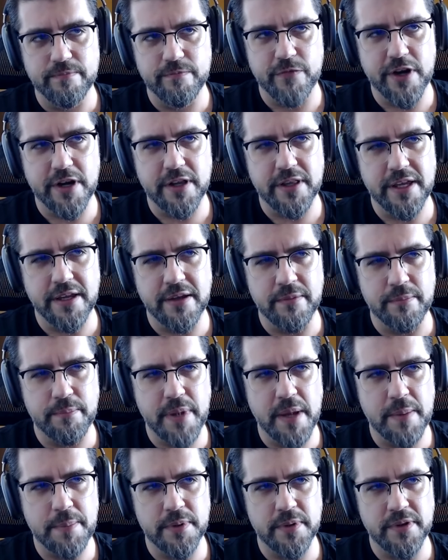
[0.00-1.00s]
really
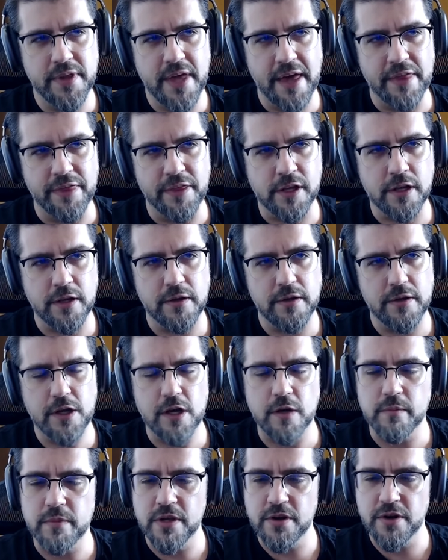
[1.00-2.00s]
people that the
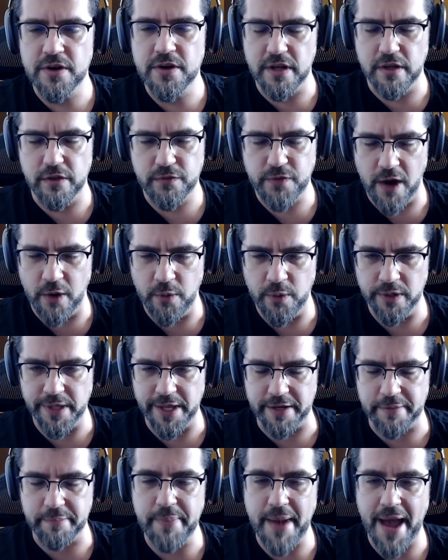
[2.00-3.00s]
community felt were
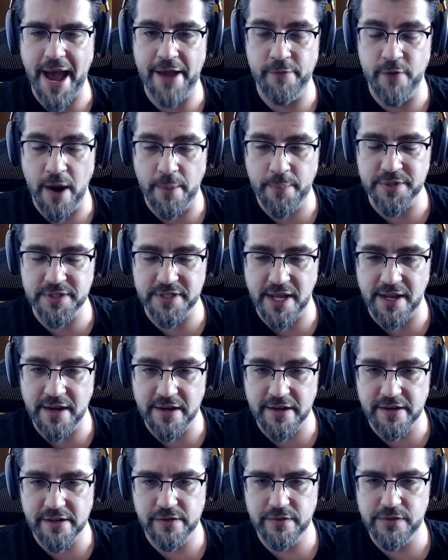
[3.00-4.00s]
like bad
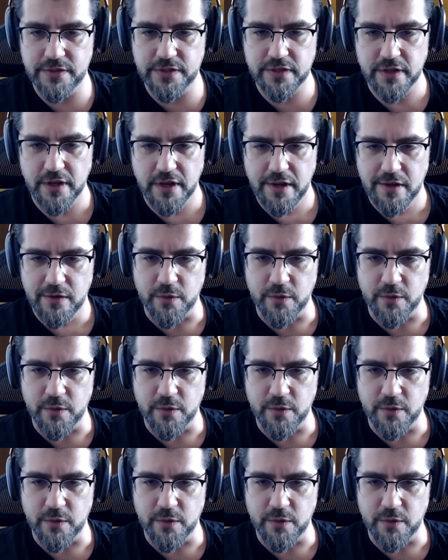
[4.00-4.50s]
representatives